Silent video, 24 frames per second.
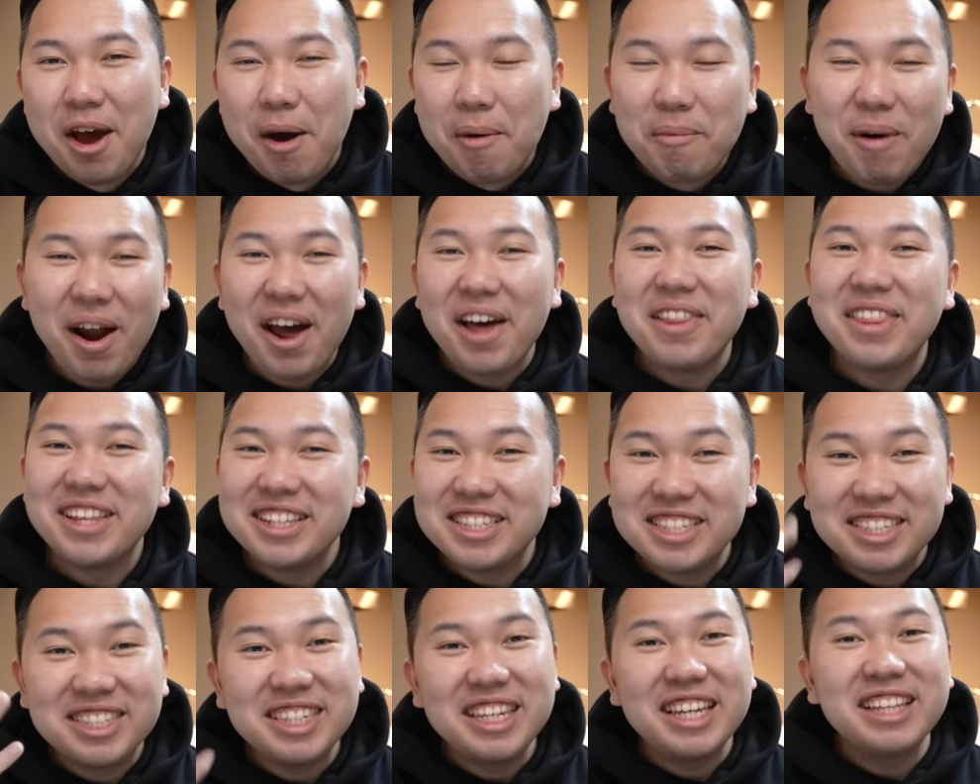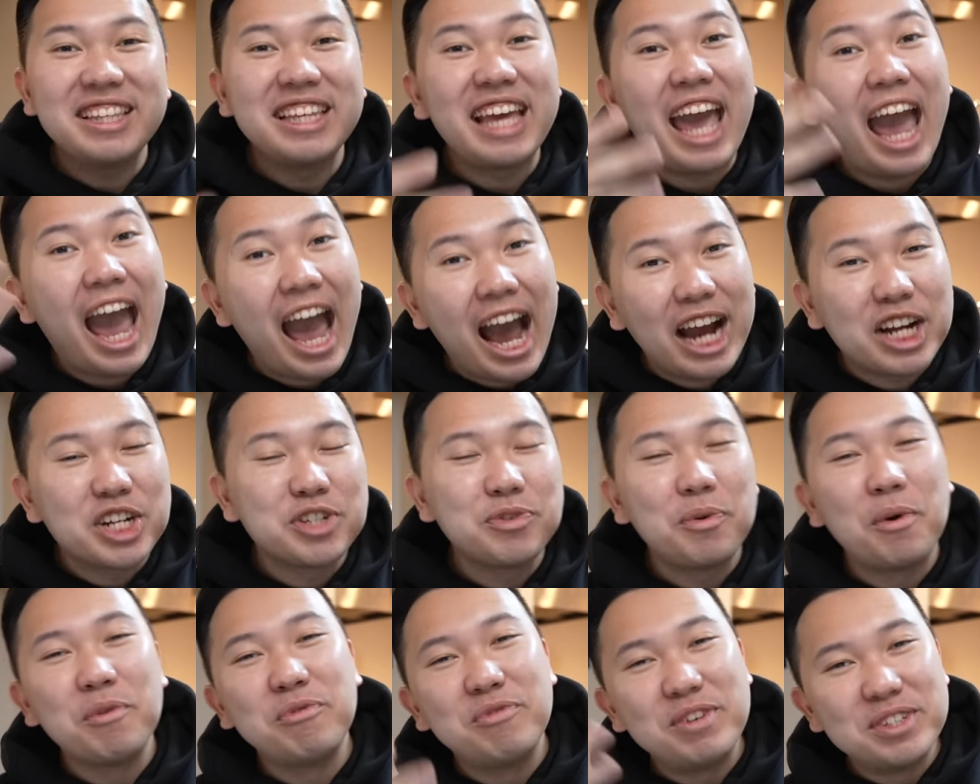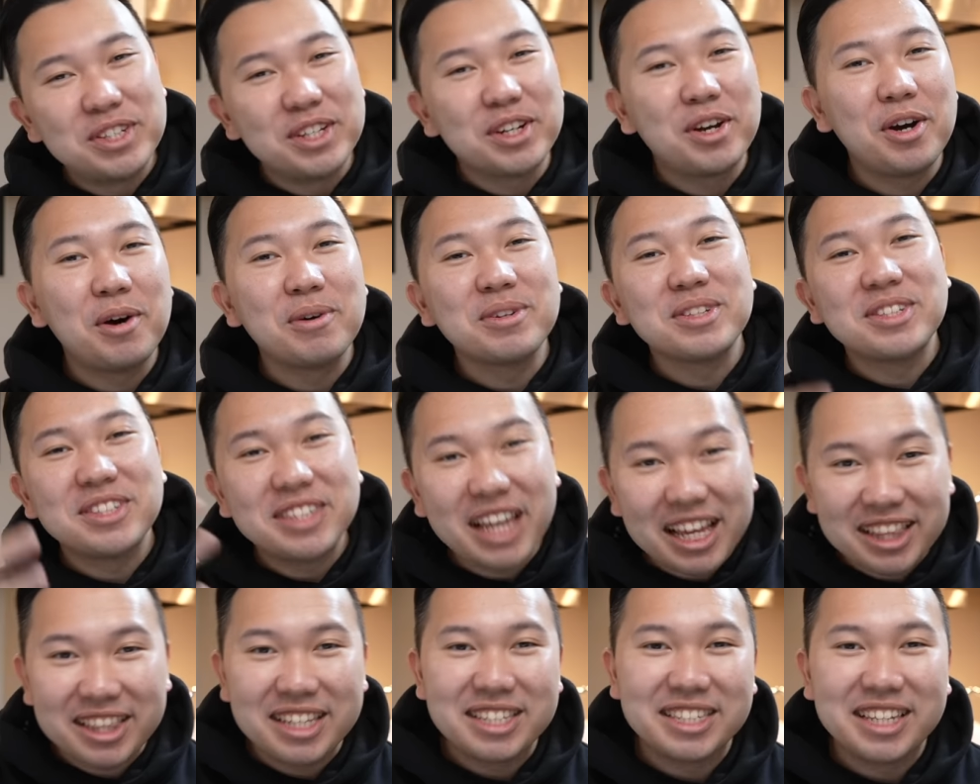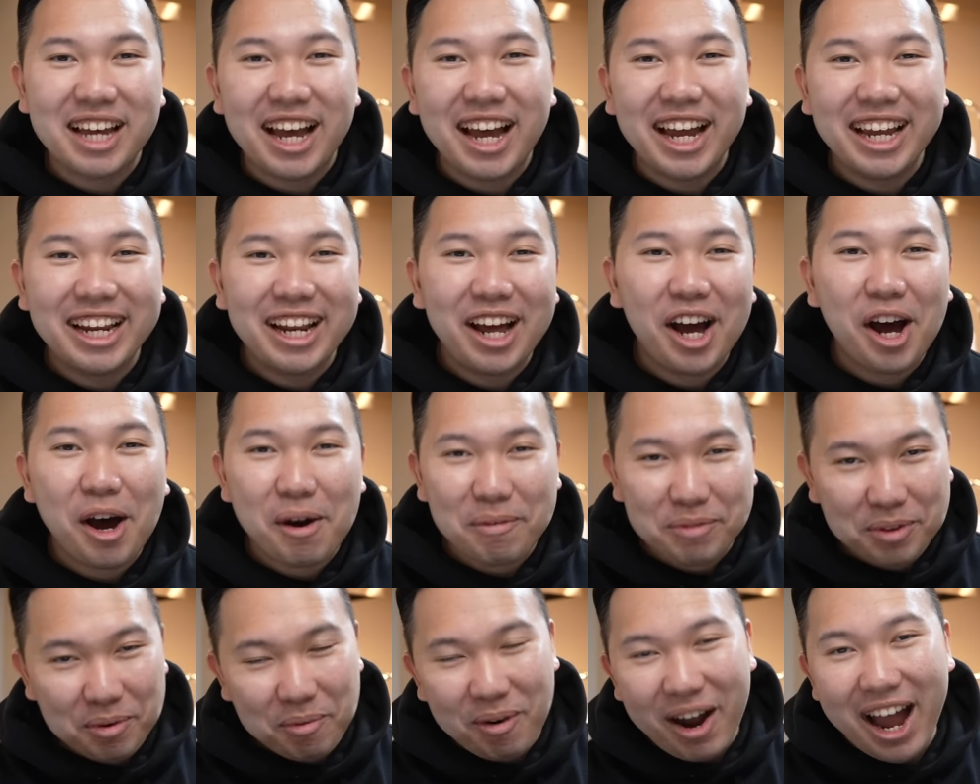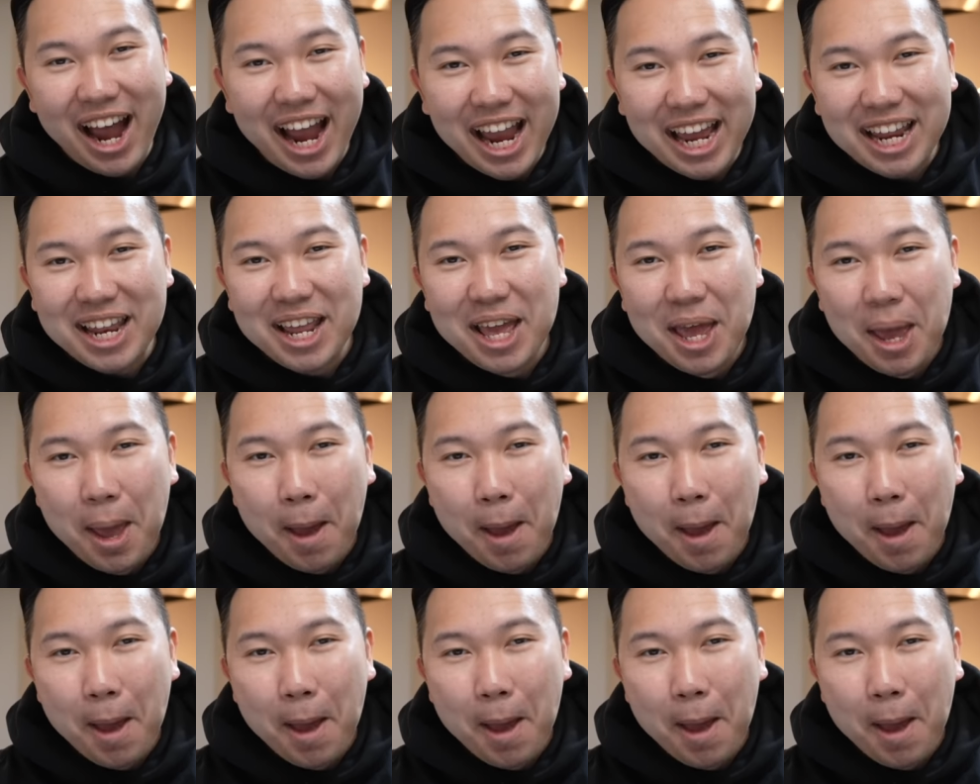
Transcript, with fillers: rather than seeing the actual physical set design of the ride.